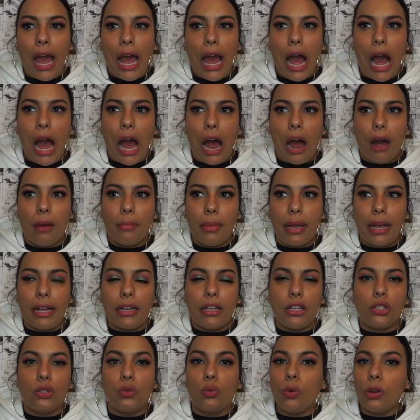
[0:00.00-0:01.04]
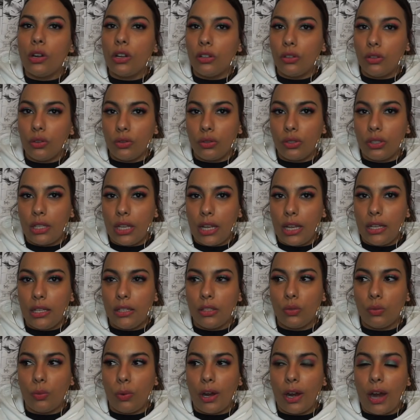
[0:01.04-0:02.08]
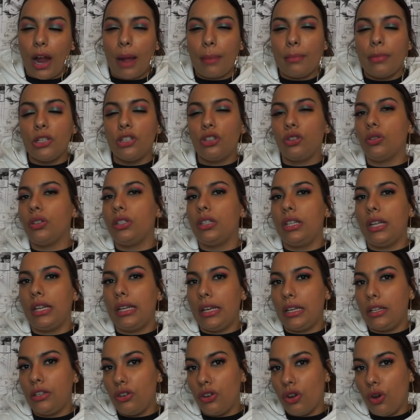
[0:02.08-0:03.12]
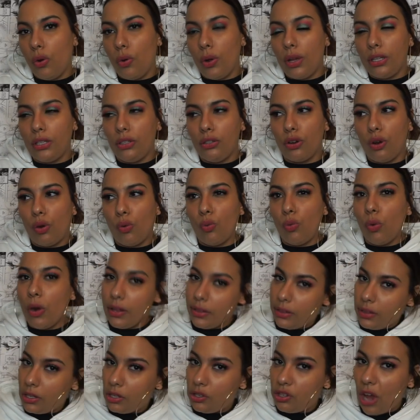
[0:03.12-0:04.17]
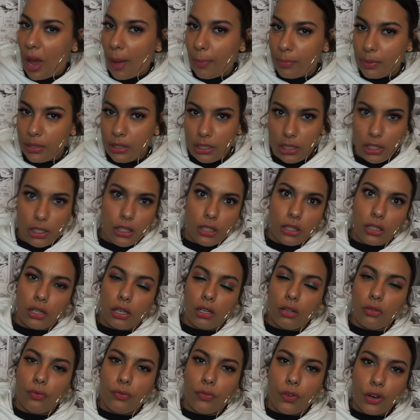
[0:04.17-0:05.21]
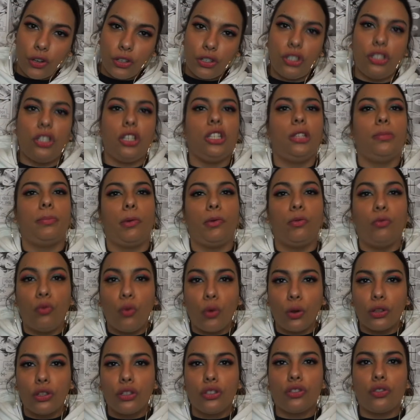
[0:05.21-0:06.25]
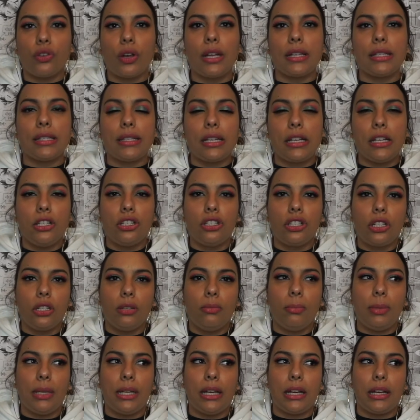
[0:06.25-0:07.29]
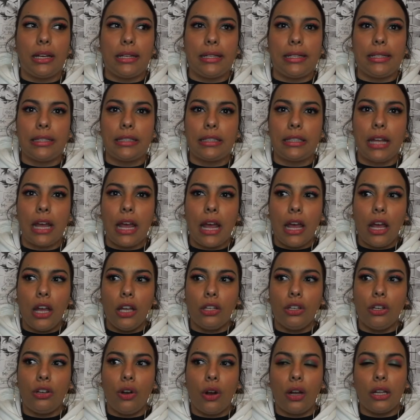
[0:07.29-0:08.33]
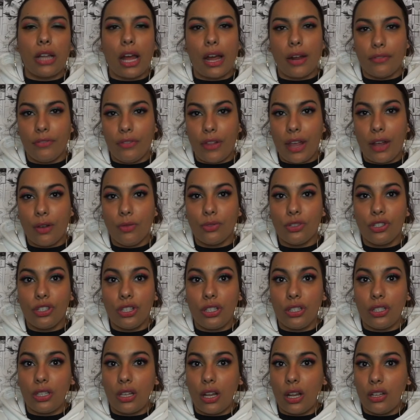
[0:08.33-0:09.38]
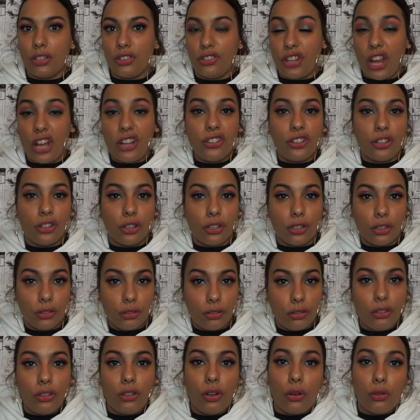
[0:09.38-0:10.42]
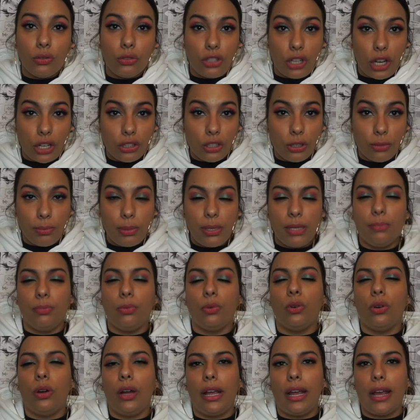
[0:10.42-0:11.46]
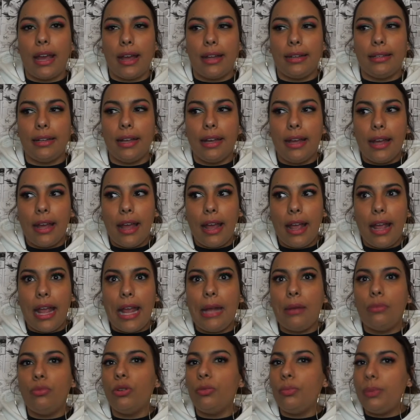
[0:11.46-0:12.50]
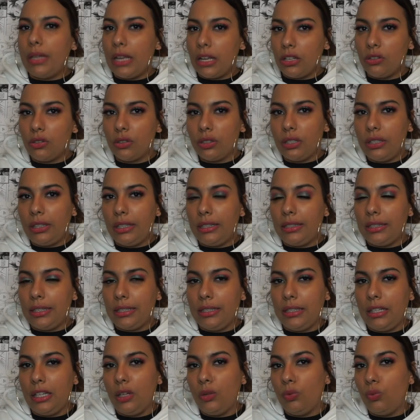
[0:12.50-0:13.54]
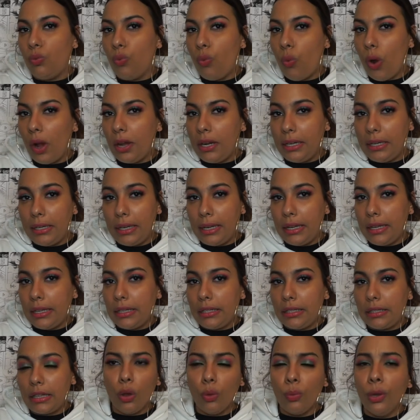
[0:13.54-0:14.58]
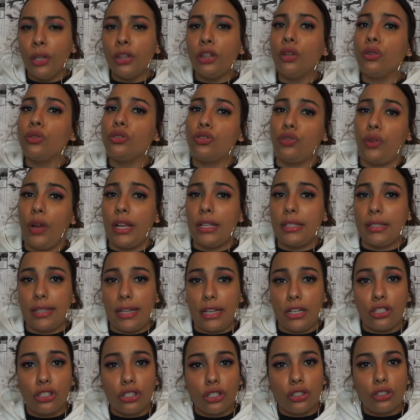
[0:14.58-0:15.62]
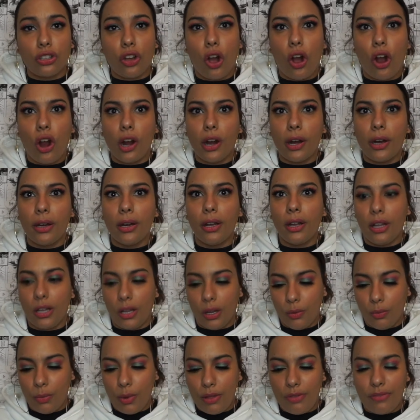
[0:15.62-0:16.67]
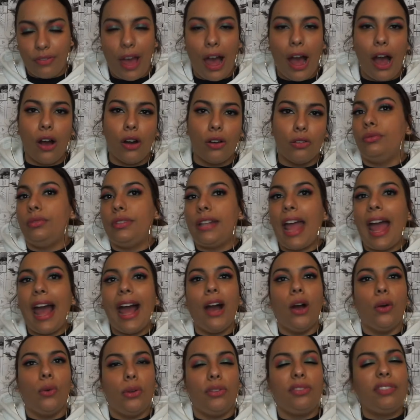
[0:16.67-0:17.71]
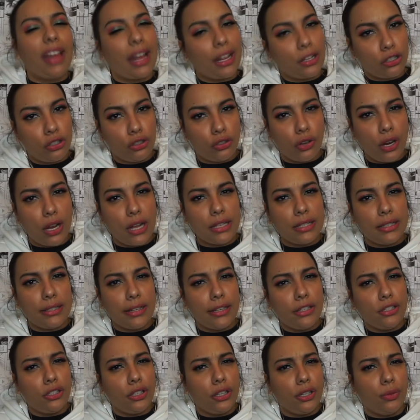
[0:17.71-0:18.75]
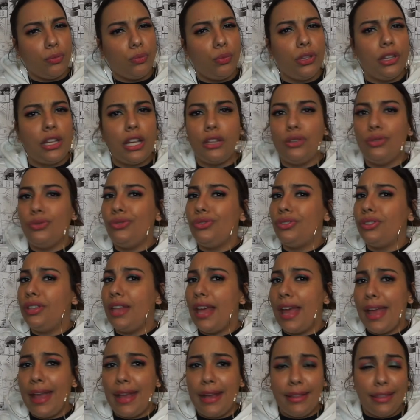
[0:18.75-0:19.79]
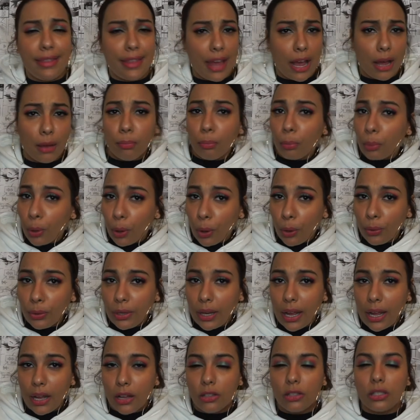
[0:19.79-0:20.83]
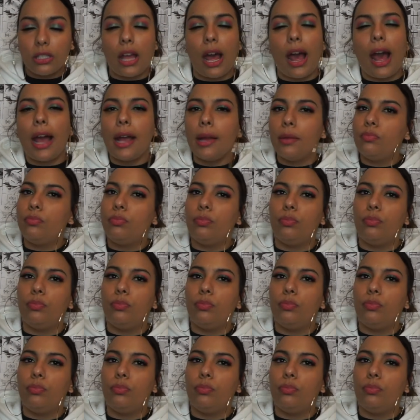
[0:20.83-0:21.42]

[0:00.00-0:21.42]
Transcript: And it's one of those things where I'm interested in knowing, you know, what the Japanese version is before the translation, because, you know, a lot of languages gender, you know, gender people. And it would be interesting to see what it is, what those translations are. Without now, if that's translated, would they use they, them pronouns? I